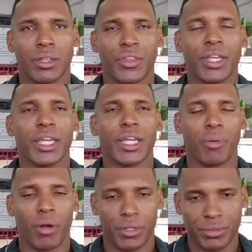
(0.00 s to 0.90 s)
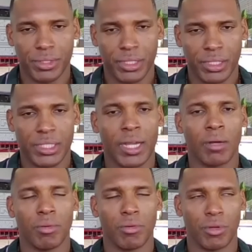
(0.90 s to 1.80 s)
thinking partner and a
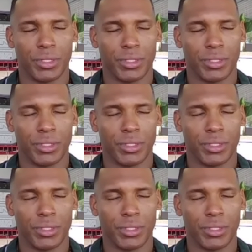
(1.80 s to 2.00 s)
soundboard.